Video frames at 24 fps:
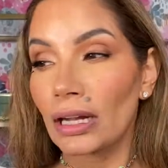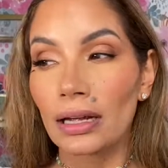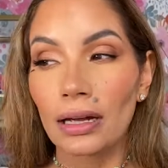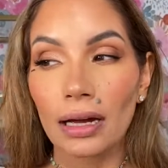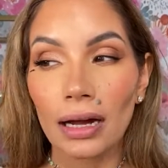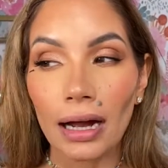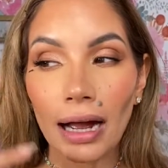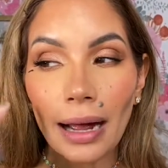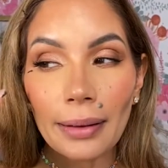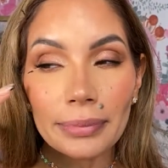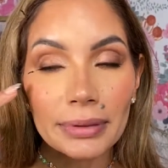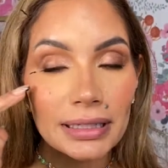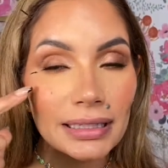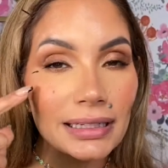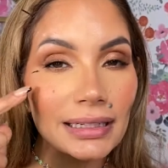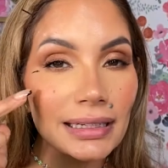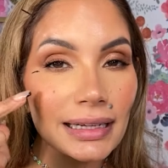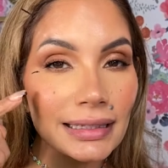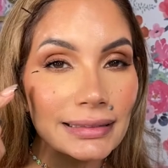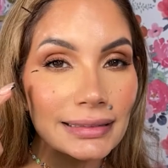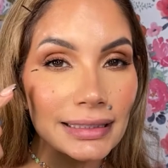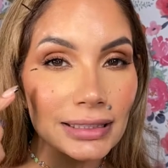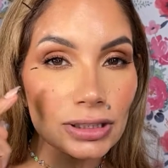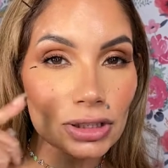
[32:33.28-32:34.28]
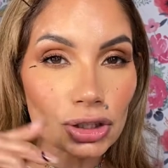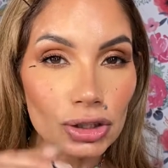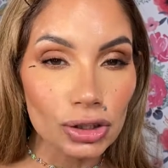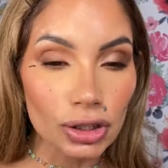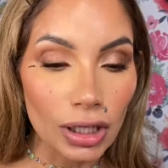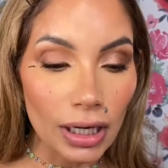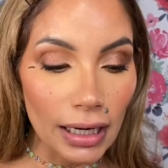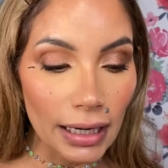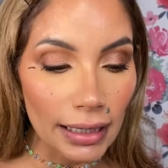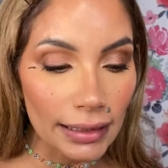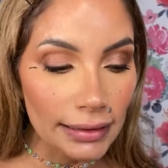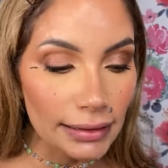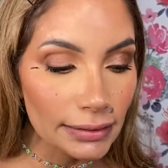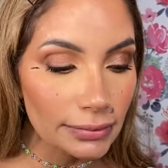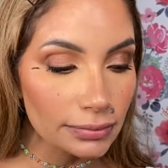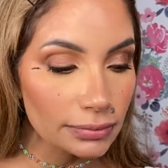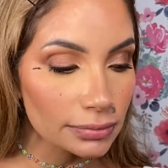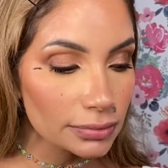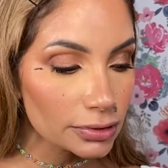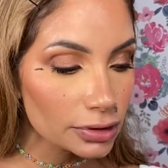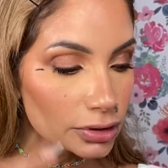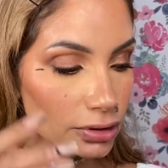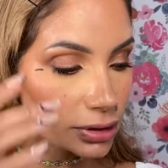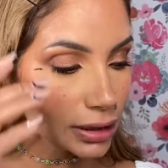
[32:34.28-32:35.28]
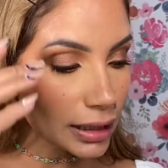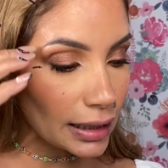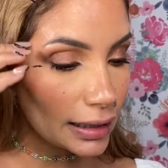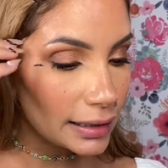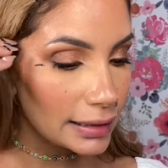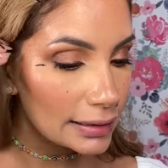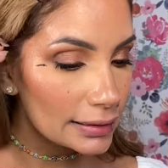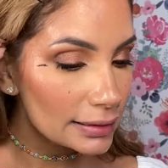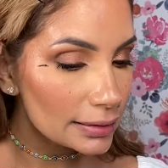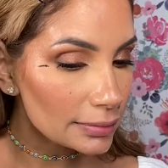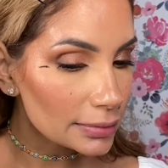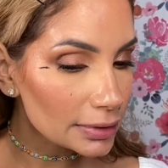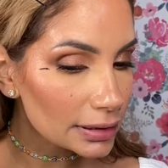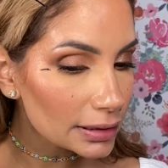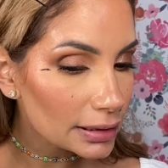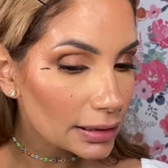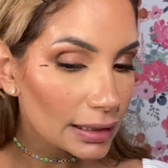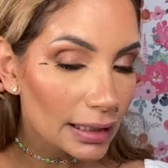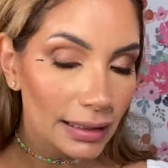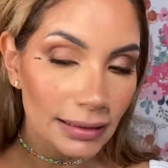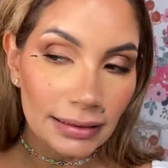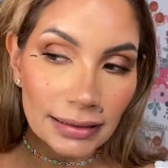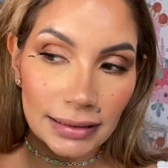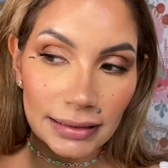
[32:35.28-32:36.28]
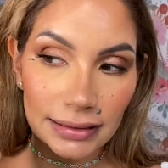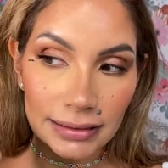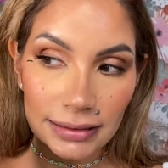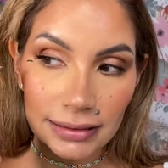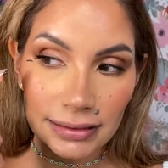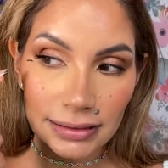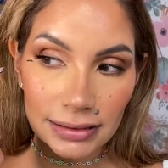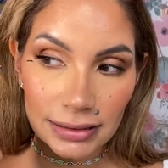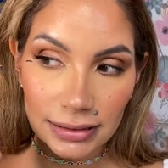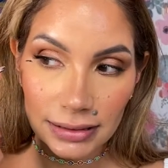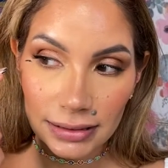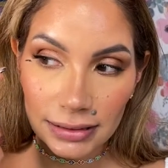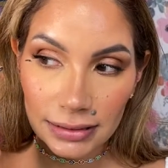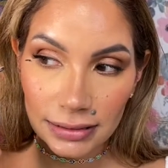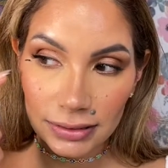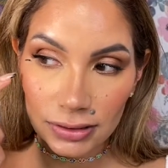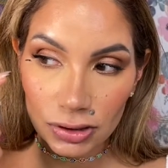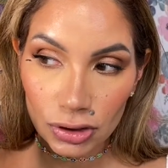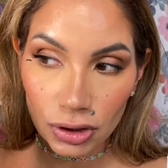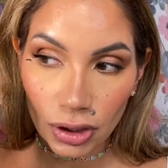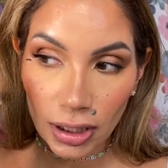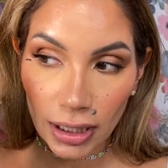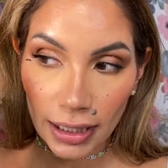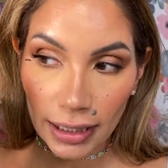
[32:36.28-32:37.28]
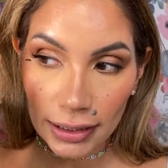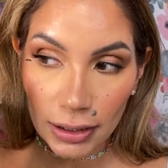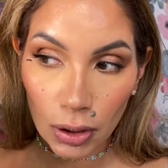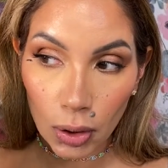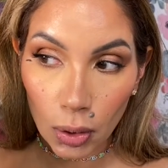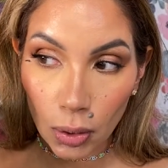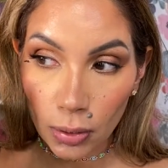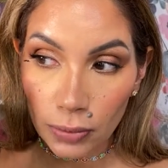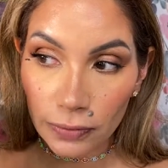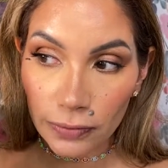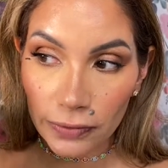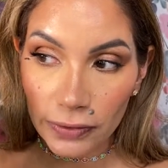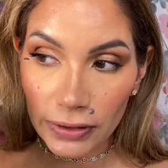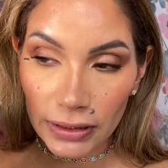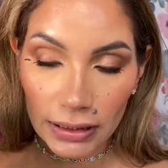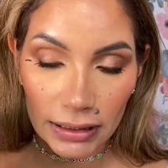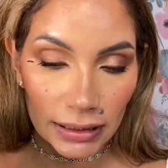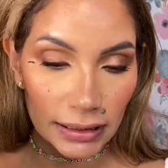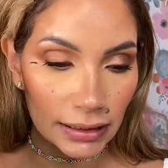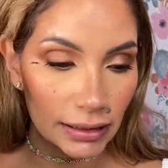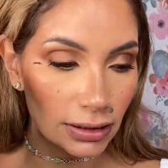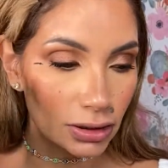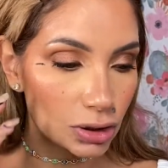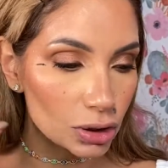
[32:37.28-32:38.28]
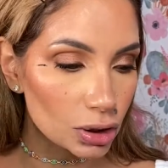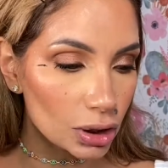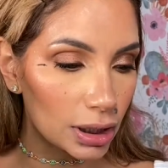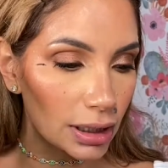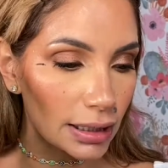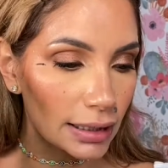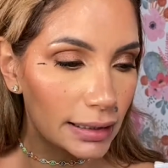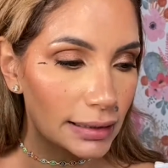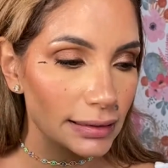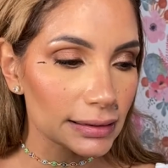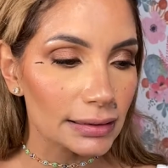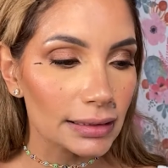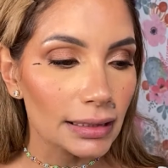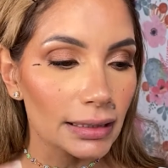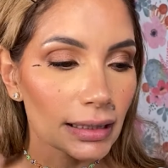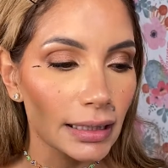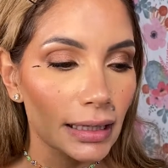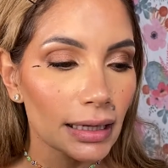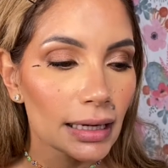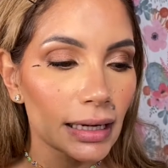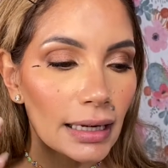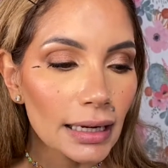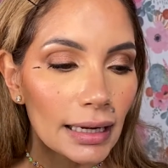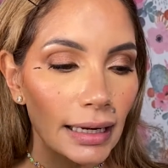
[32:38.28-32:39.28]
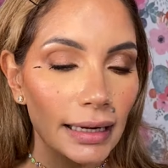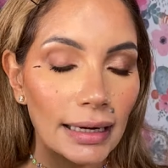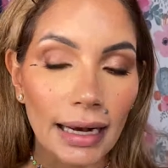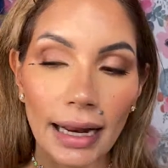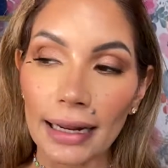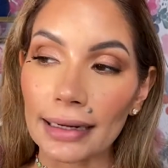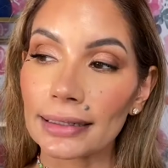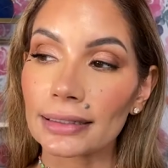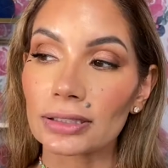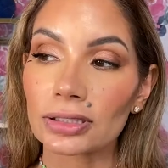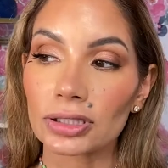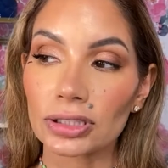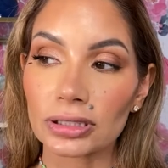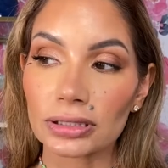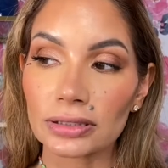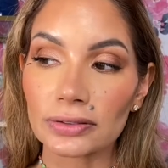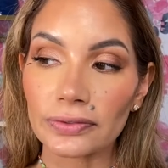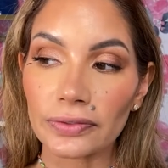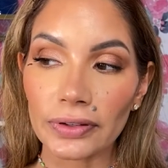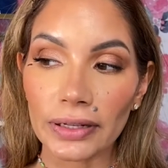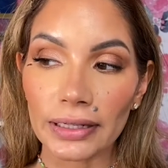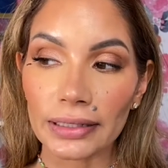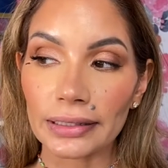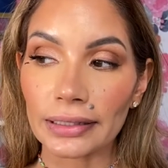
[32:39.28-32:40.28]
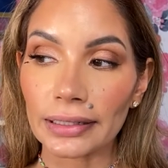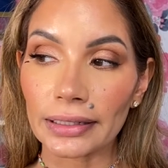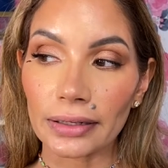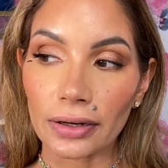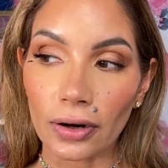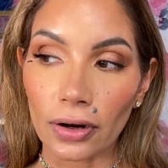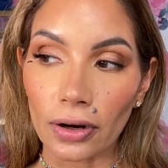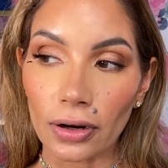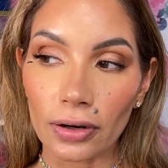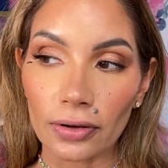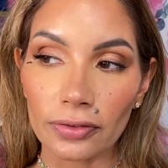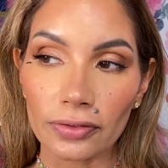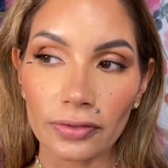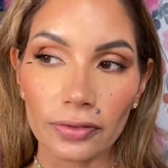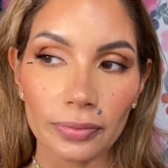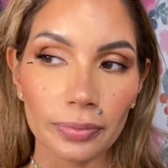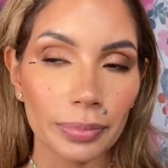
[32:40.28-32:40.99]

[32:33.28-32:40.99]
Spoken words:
I'm gonna let this dry, you guys. I'm gonna let this dry. Hopefully it dries and I can just flake it off.